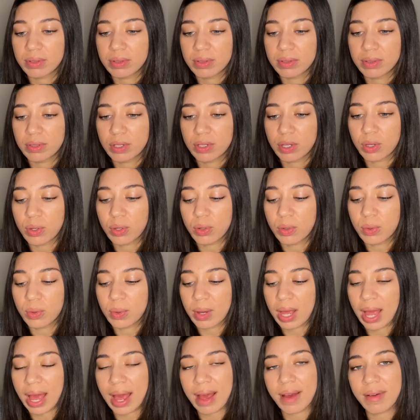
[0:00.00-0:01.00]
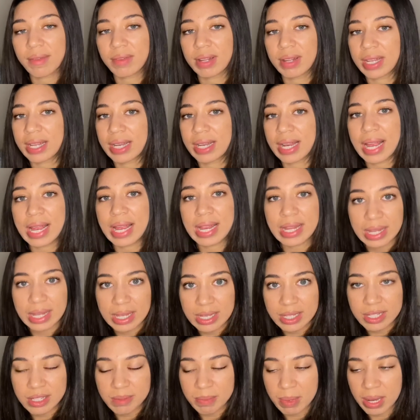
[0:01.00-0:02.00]
who have like an
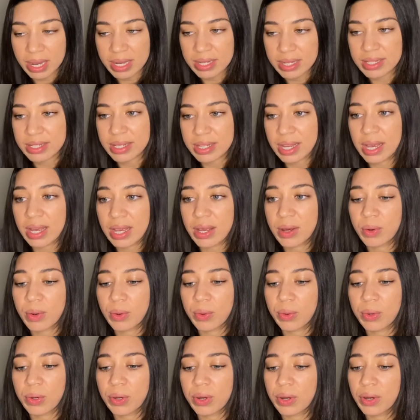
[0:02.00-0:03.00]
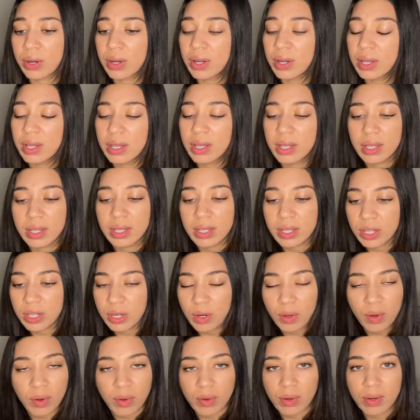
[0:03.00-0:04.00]
atheist mindset, or,
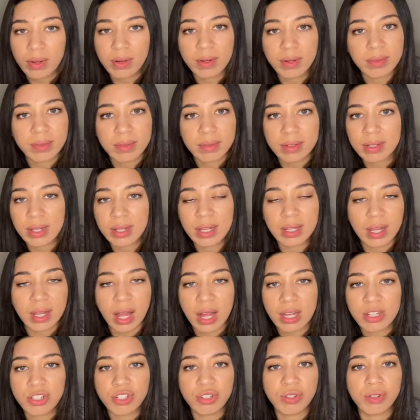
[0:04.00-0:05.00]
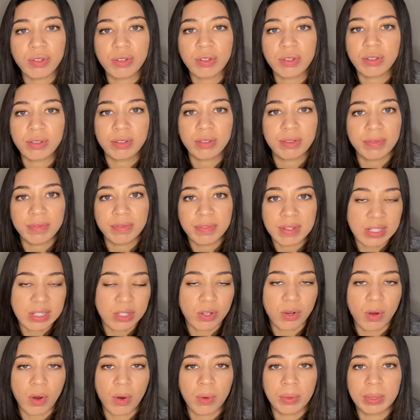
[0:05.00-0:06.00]
a logical,
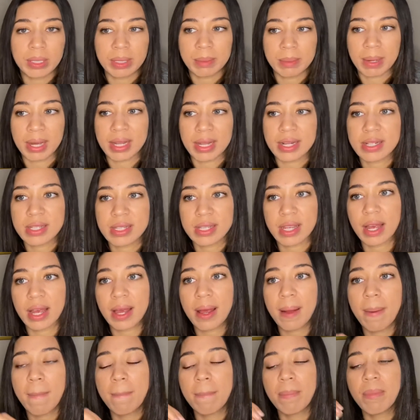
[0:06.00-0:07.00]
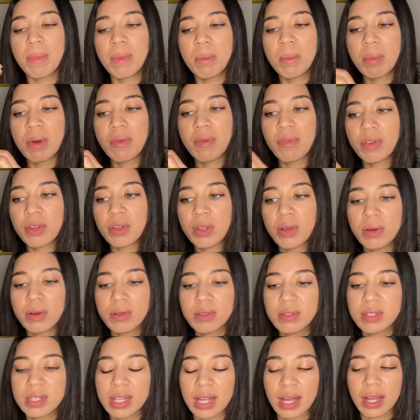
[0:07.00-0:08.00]
physical only mindset. But for
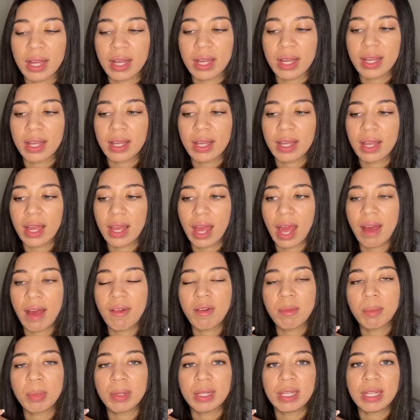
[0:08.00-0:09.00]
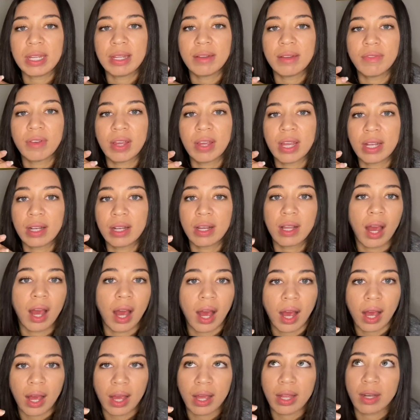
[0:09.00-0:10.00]
those that have a belief in
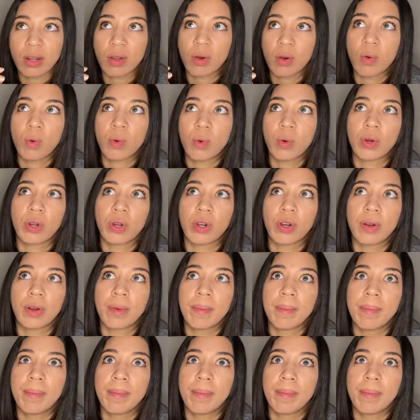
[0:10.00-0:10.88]
God or